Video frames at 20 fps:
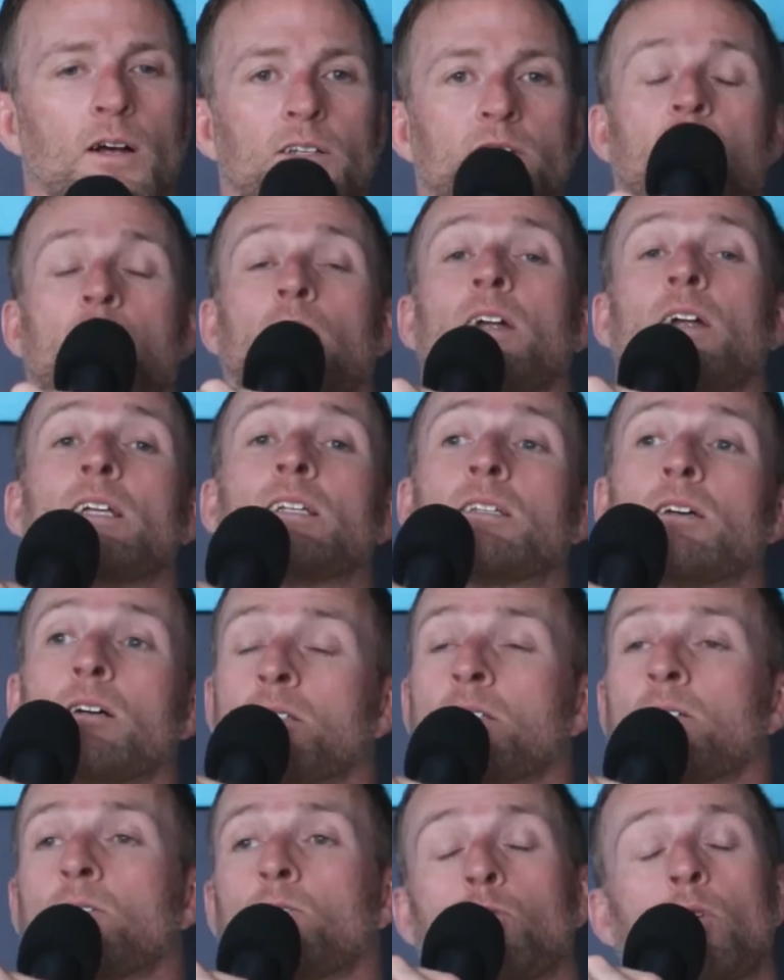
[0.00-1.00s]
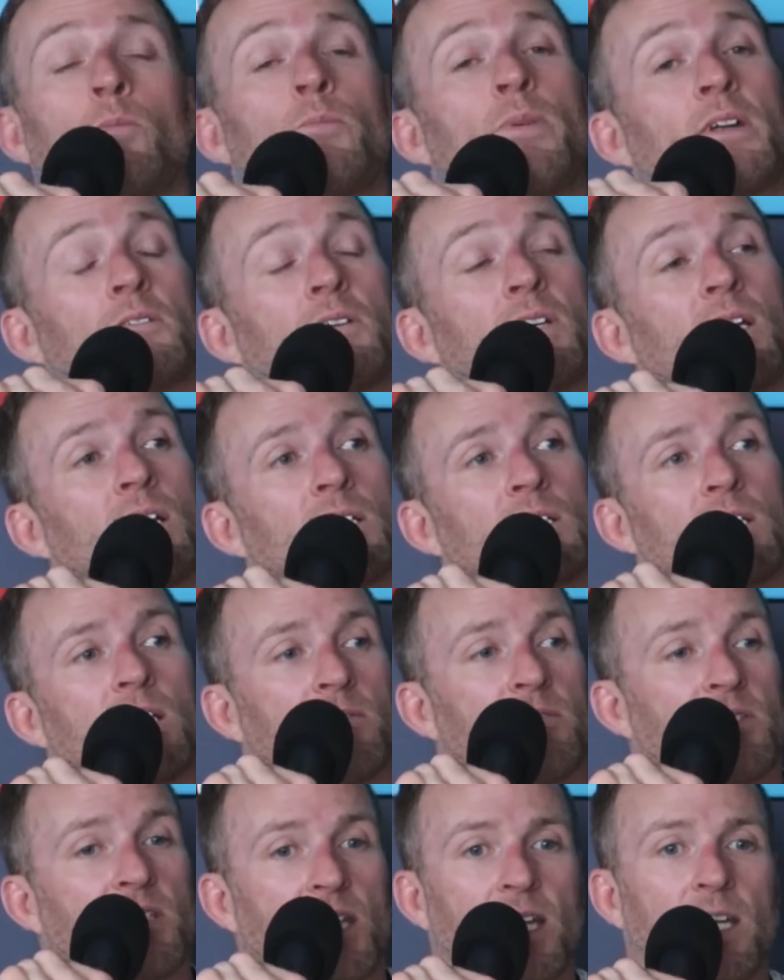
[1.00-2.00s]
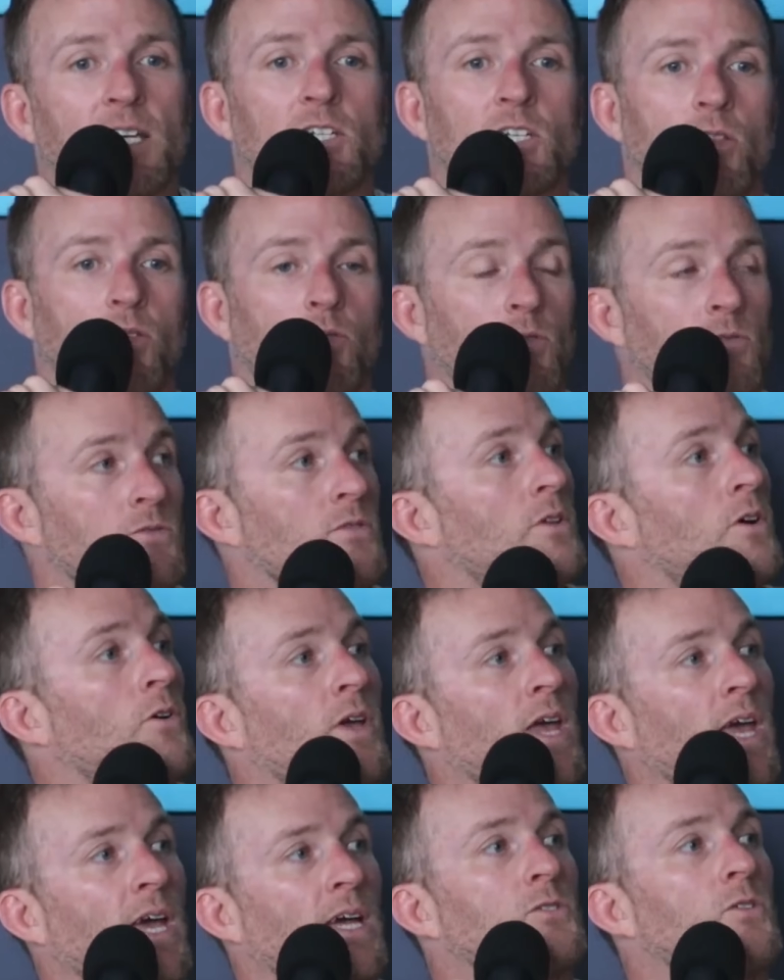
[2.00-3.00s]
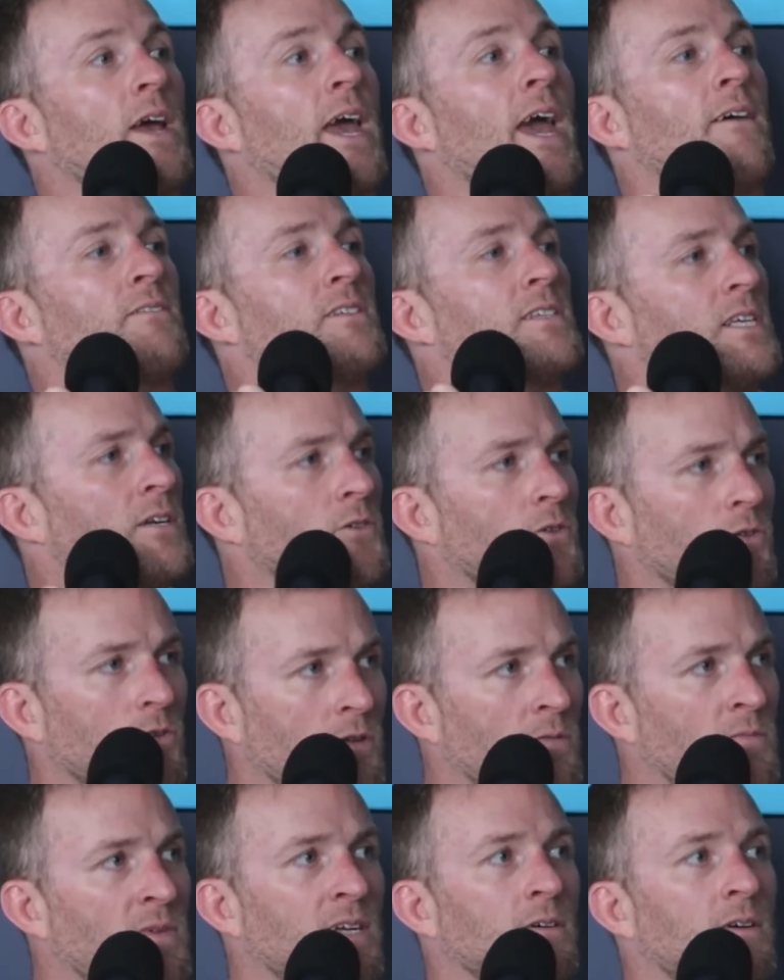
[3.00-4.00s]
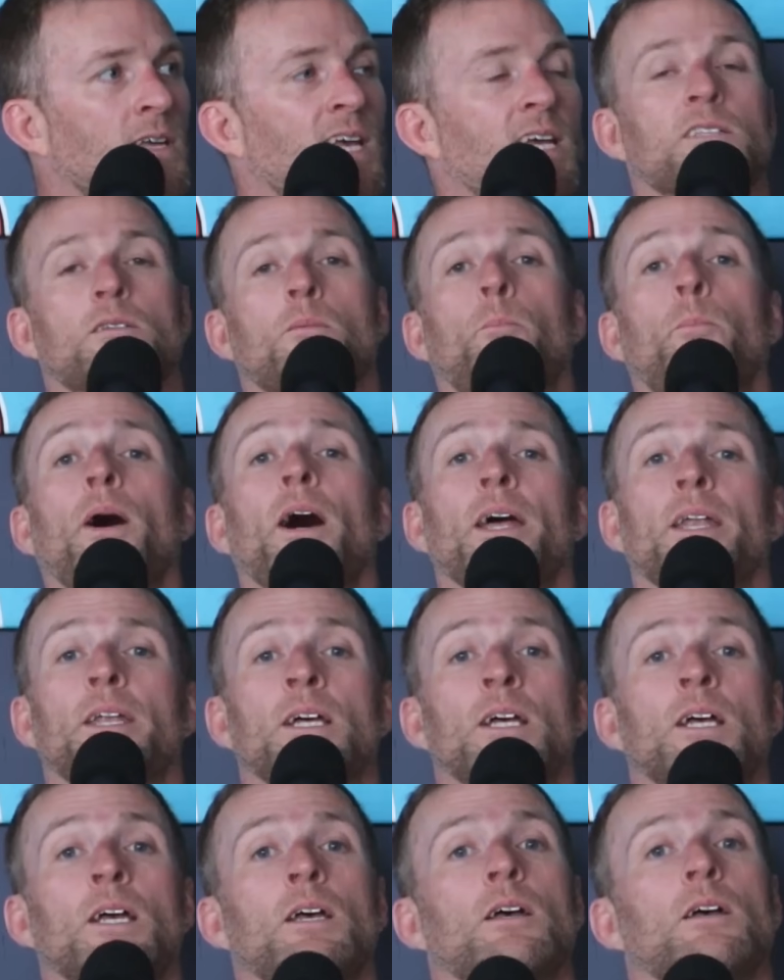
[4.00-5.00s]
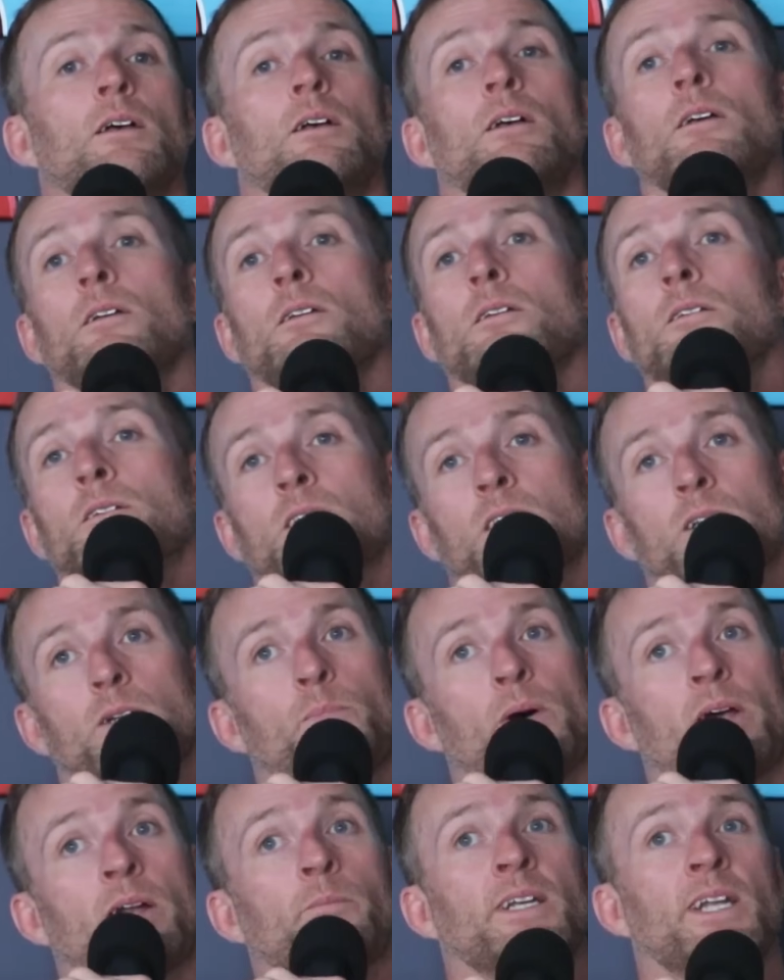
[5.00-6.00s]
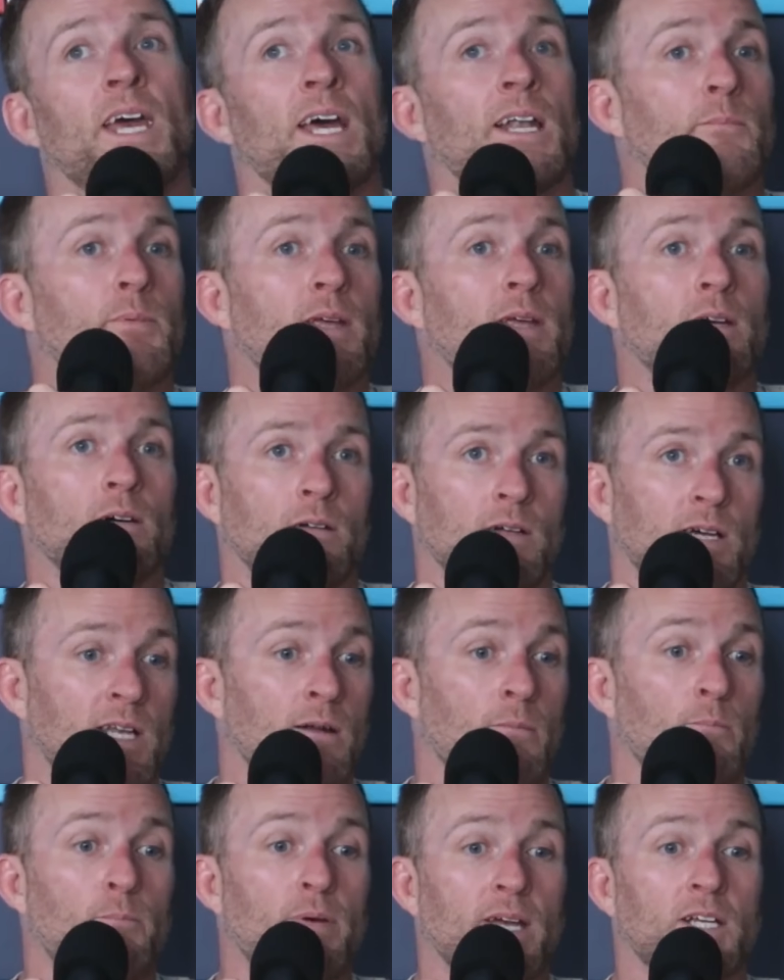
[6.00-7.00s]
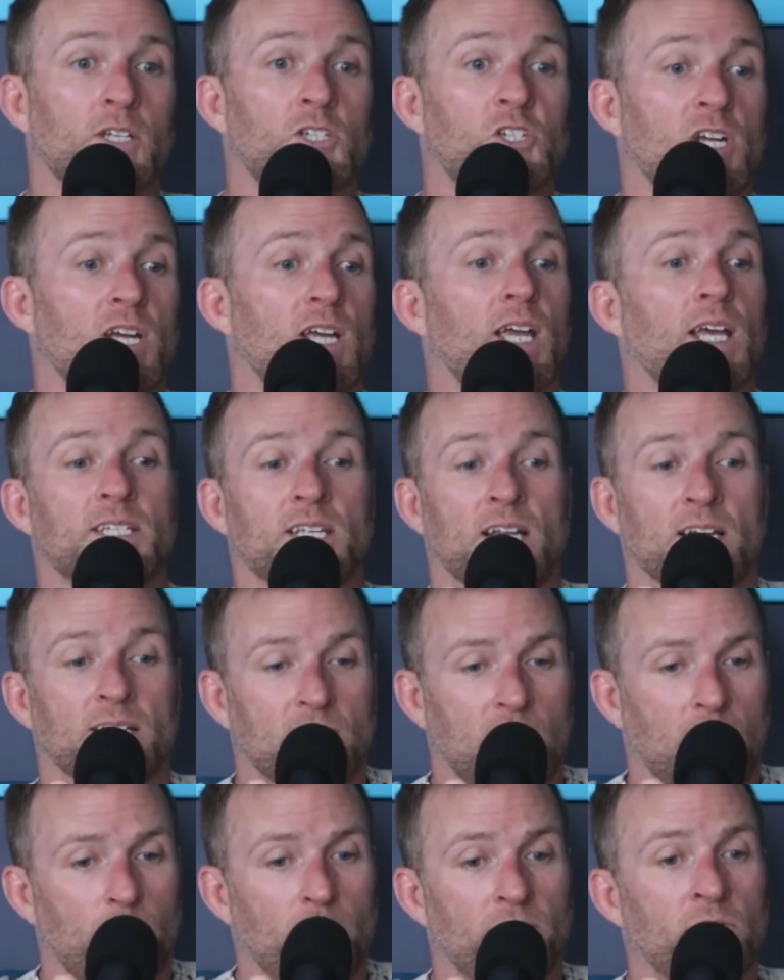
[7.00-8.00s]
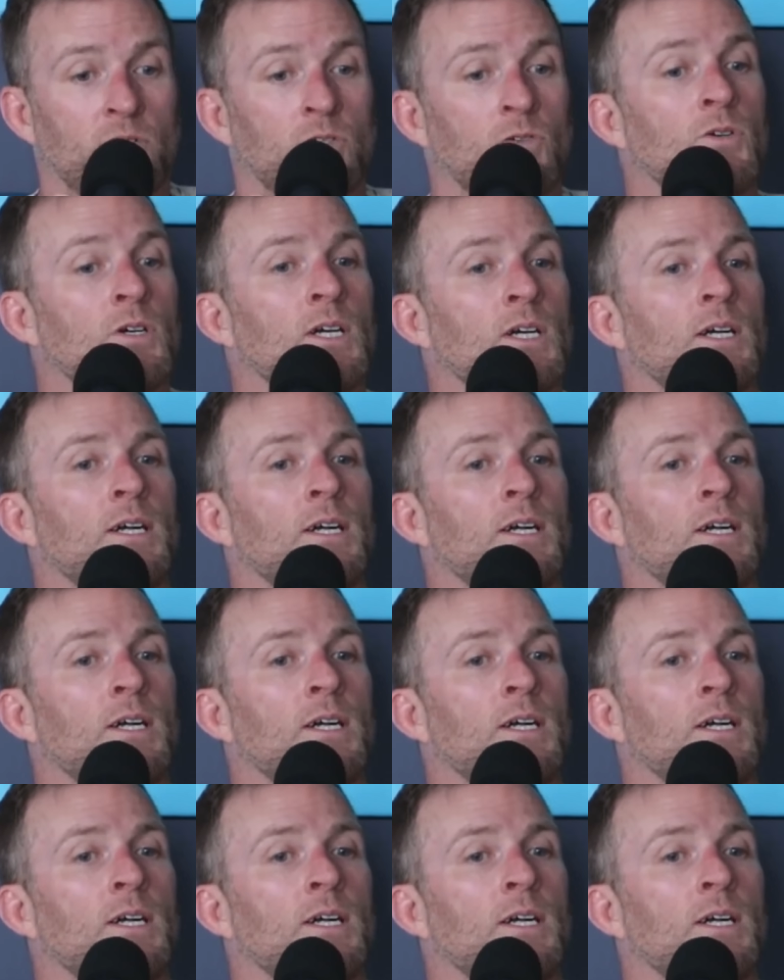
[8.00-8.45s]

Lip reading: Daria doesn't throw middle kicks that I've seen. She throws low kicks. So I haven't seen her throw the middle kicks. But you slip on a banana peel and a big chick gets on top of you.